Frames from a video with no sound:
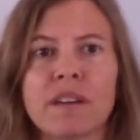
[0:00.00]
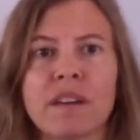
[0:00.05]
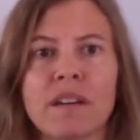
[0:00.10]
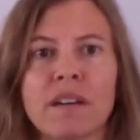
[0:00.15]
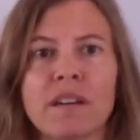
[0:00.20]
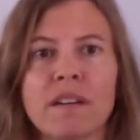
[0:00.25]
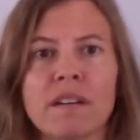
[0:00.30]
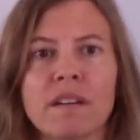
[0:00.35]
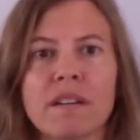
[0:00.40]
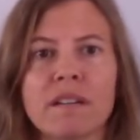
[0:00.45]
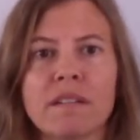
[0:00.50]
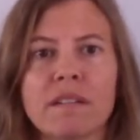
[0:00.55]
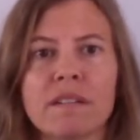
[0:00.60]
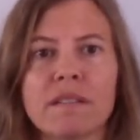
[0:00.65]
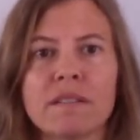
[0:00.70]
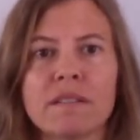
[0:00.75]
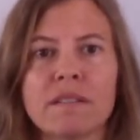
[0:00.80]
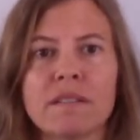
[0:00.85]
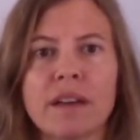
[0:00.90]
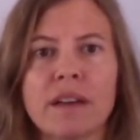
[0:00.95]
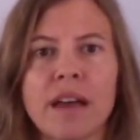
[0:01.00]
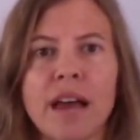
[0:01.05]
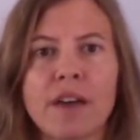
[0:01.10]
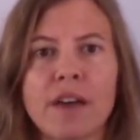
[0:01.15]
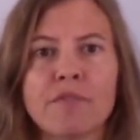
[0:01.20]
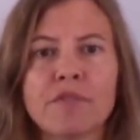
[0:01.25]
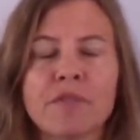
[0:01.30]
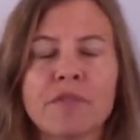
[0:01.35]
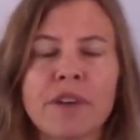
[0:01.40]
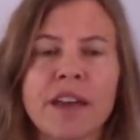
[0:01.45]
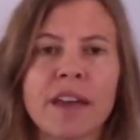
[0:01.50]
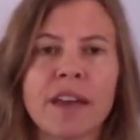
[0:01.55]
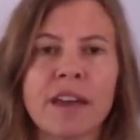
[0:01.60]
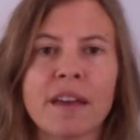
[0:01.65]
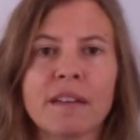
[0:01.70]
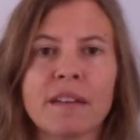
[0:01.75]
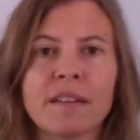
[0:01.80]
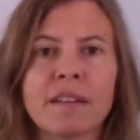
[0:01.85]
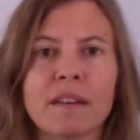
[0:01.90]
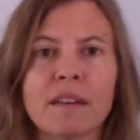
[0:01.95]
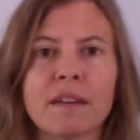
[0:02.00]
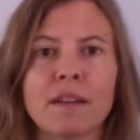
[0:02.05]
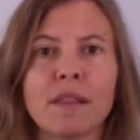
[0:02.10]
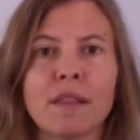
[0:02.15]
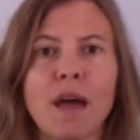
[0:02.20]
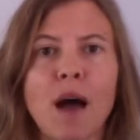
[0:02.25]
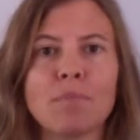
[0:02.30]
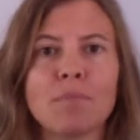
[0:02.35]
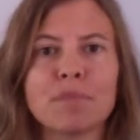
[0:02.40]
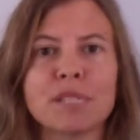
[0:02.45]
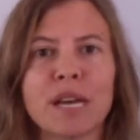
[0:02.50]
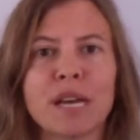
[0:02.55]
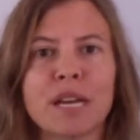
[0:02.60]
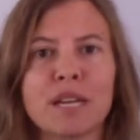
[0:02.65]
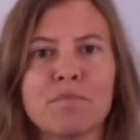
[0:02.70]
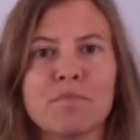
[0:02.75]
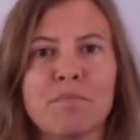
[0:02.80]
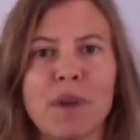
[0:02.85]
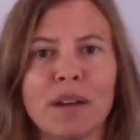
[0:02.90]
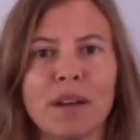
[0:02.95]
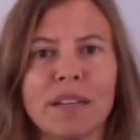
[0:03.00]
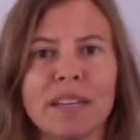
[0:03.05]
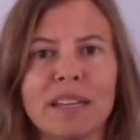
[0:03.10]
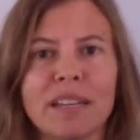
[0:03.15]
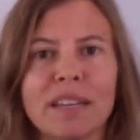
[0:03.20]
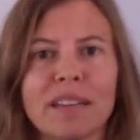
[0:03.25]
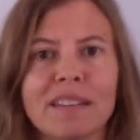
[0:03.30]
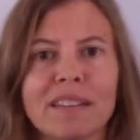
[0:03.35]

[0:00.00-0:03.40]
half of a head and a lopsided body.